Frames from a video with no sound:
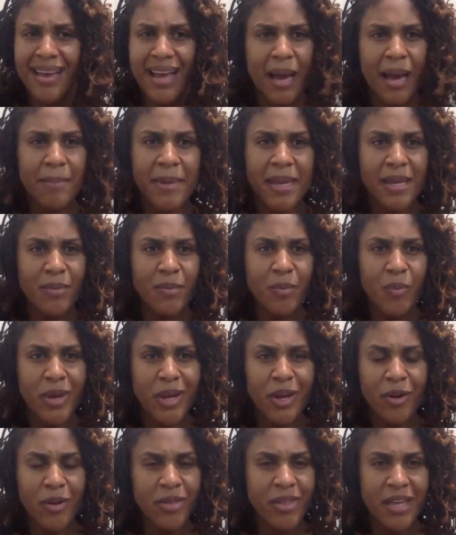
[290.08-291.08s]

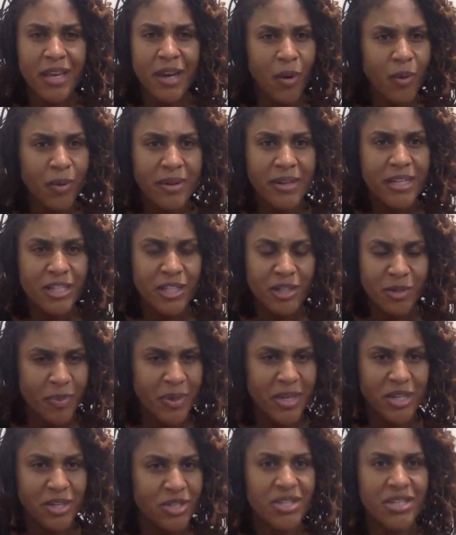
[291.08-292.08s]
we are the only
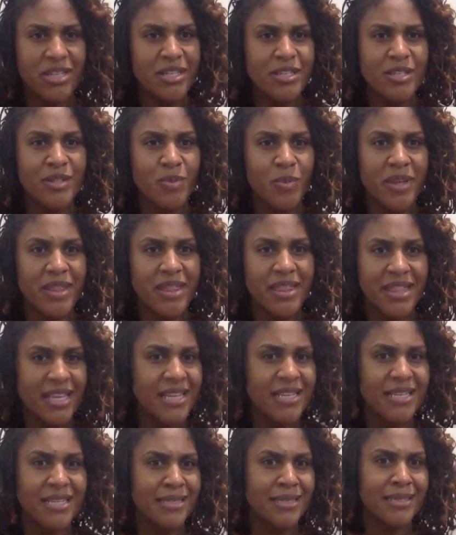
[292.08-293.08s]
species with
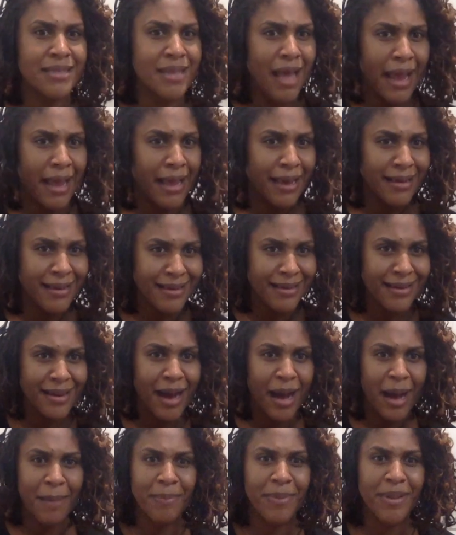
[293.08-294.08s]
this
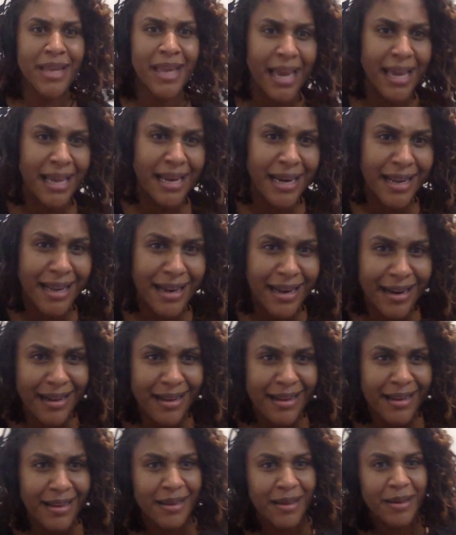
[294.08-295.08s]
complicated
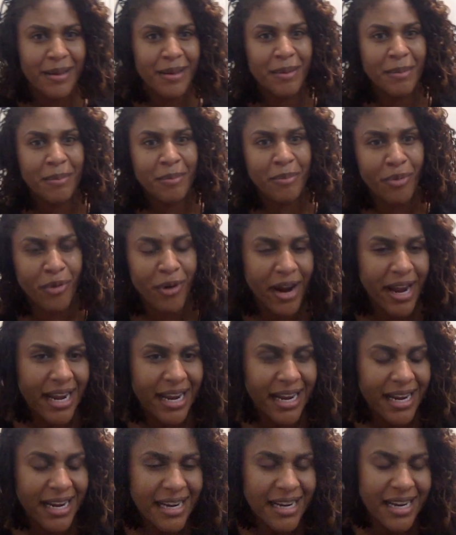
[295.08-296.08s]

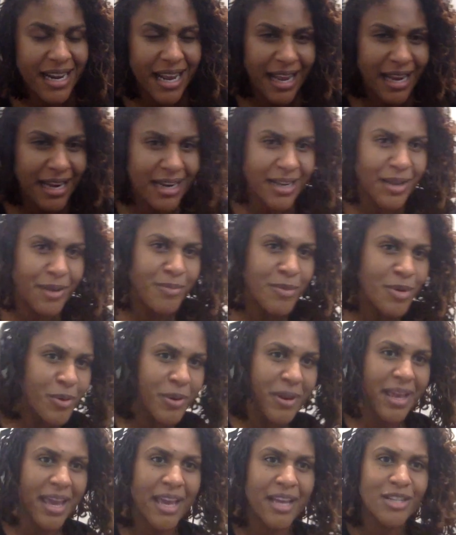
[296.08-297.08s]
brain and
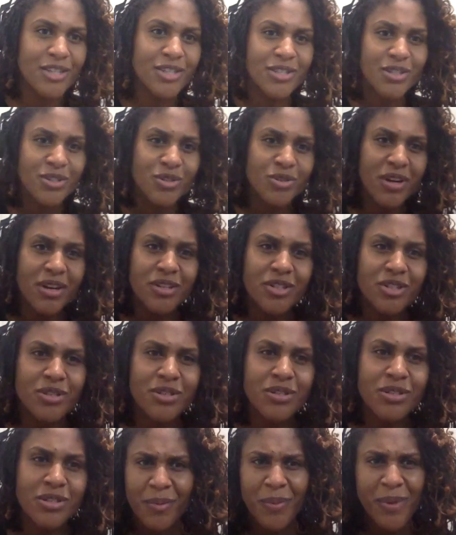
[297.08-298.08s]
communication
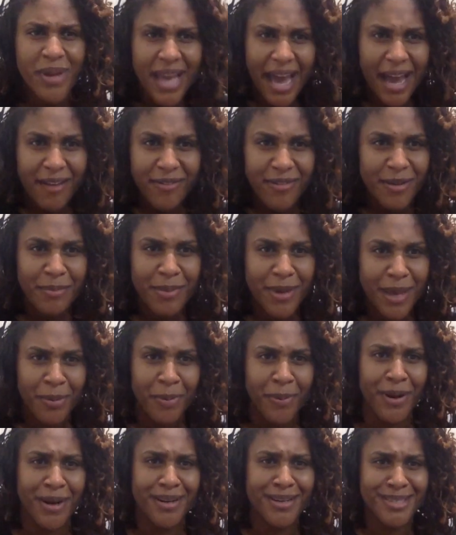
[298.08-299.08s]
structures, we have to be
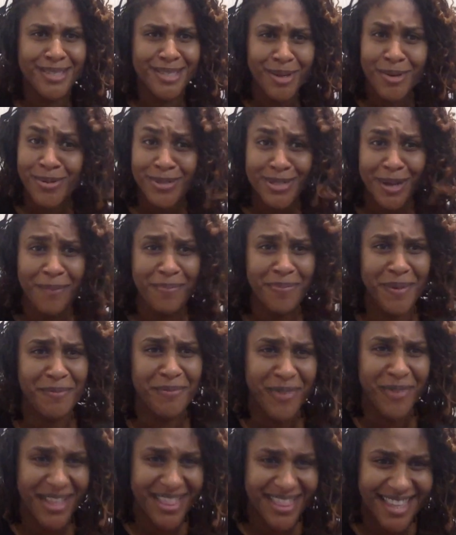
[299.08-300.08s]
able to do something
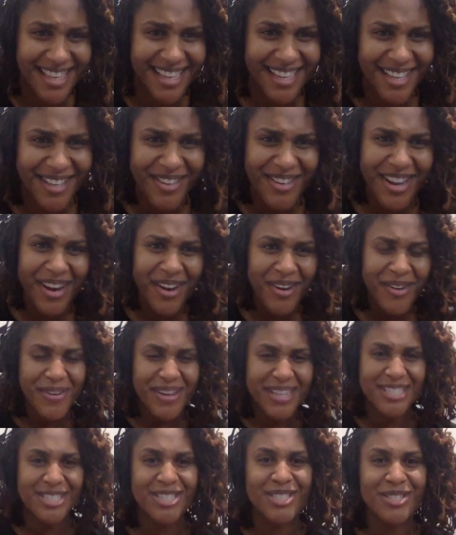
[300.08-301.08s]
with it, you know?
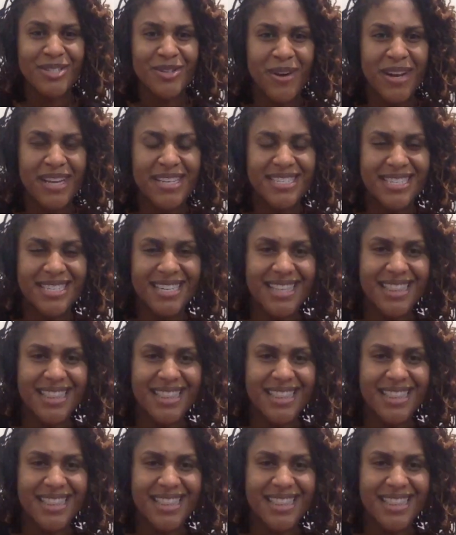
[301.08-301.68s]
It's just crazy to